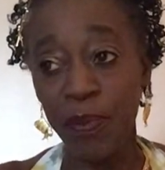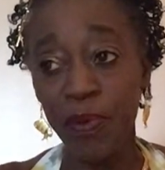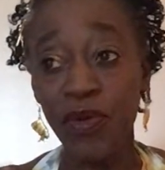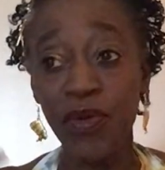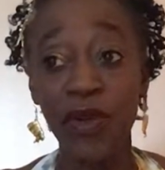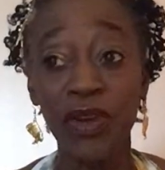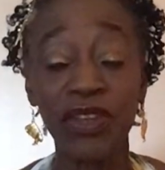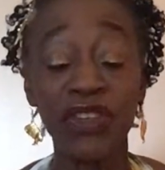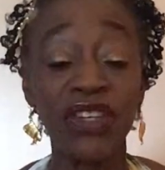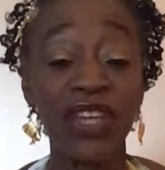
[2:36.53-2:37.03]

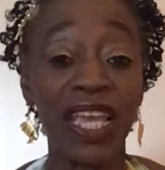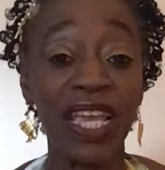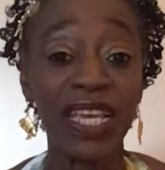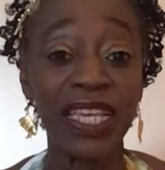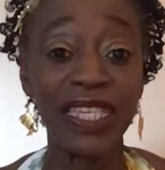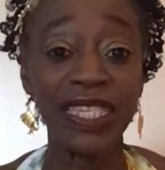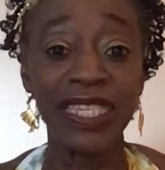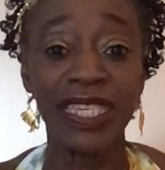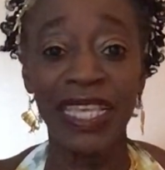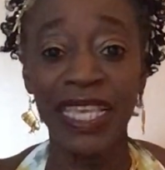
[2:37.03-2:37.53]

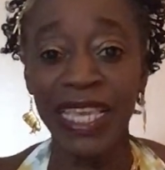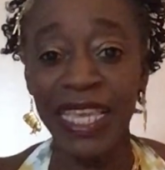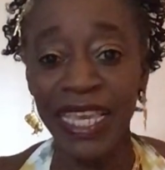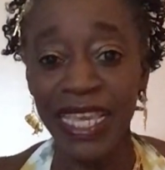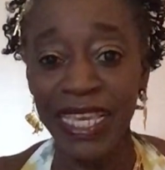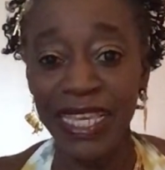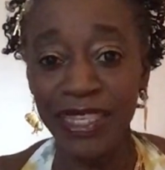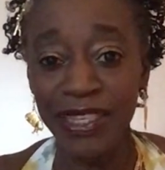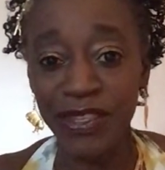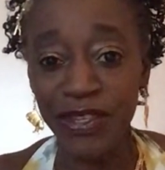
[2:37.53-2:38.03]
projects
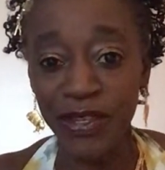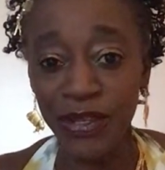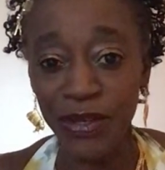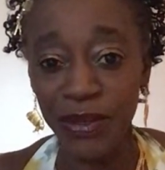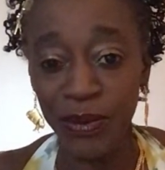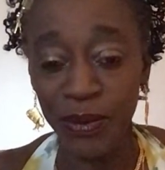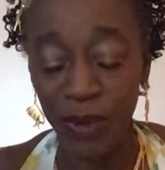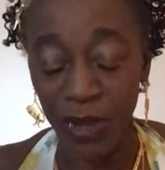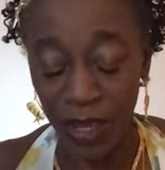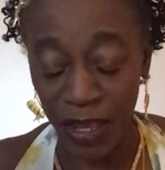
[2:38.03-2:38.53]

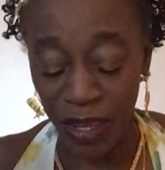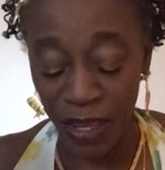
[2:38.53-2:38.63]
into,